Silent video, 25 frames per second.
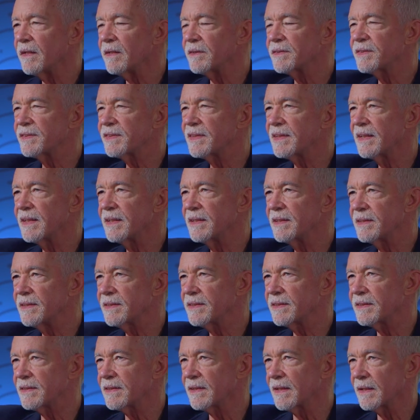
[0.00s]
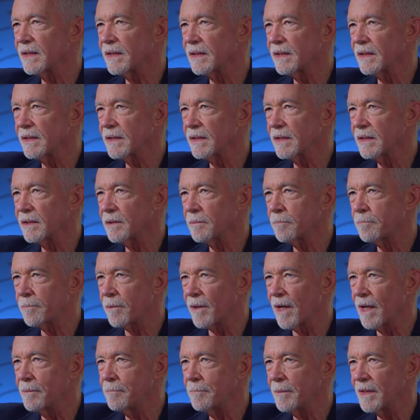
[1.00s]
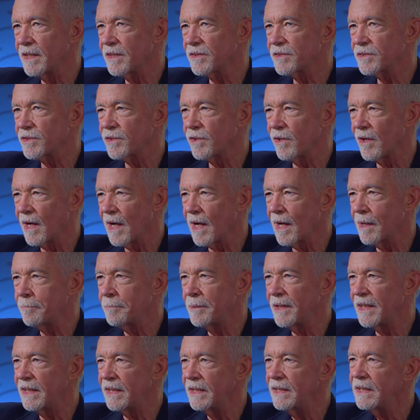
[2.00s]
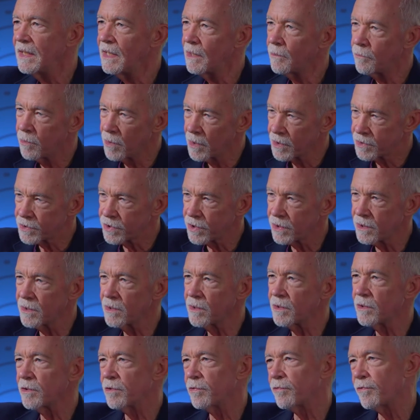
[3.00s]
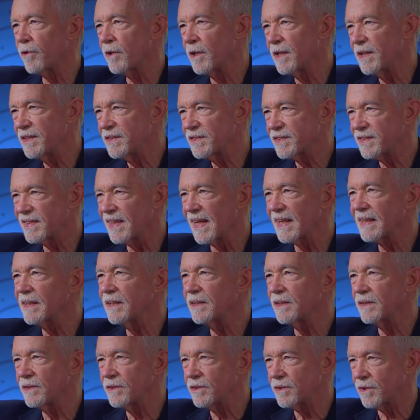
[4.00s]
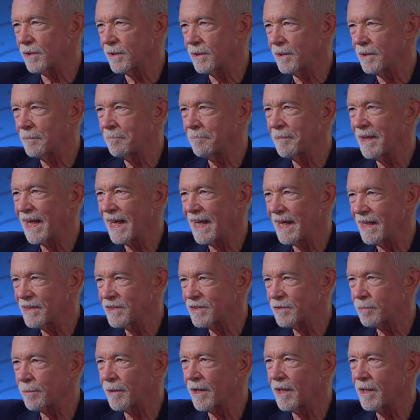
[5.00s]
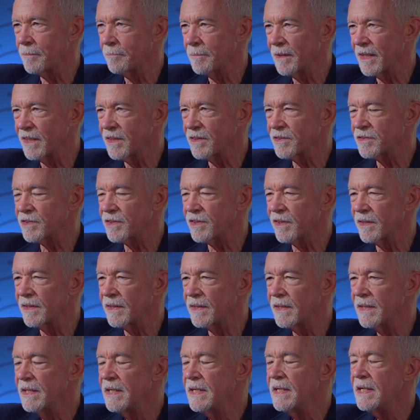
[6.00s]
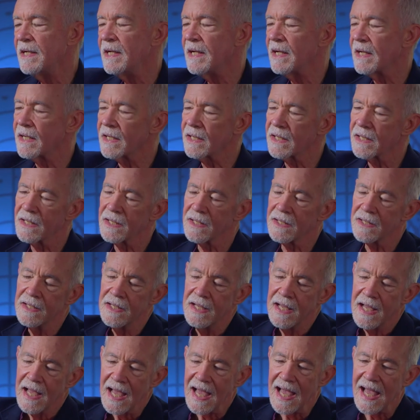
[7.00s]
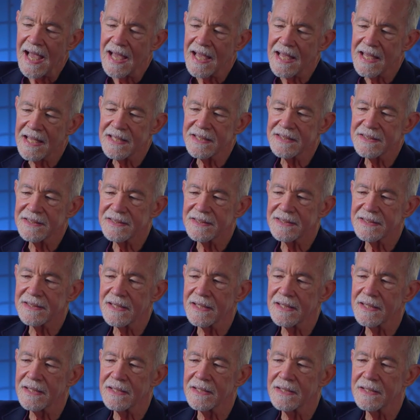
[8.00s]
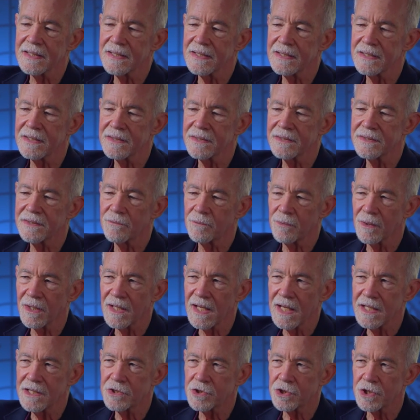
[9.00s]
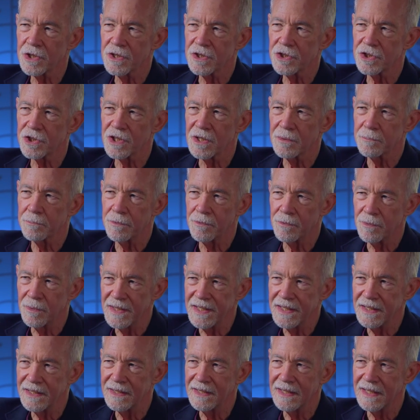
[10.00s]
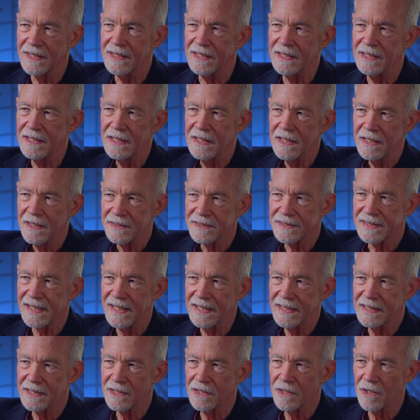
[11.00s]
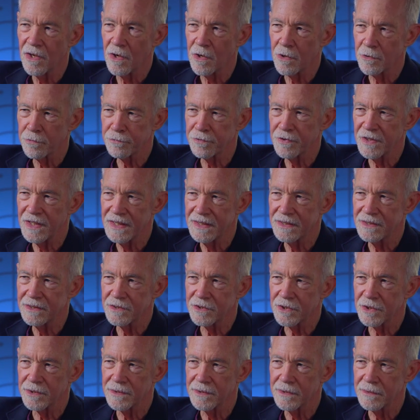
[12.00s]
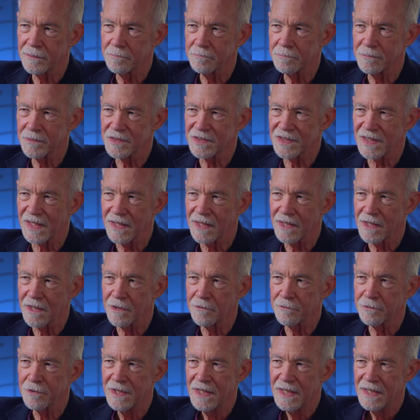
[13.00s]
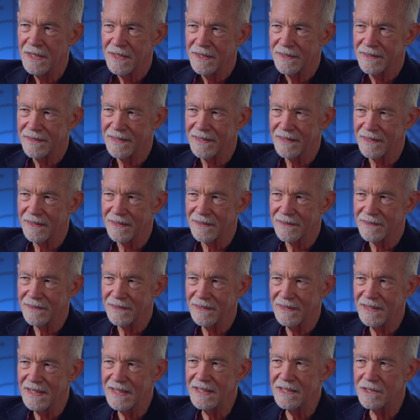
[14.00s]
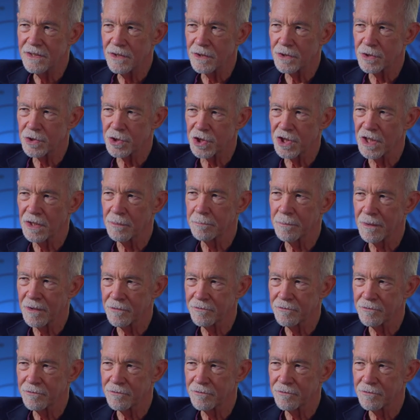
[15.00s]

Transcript: since uh, Prime Minister Abe returned for his second term as Prime Minister, uh, has uh, the relationship really taken off in terms of the leadership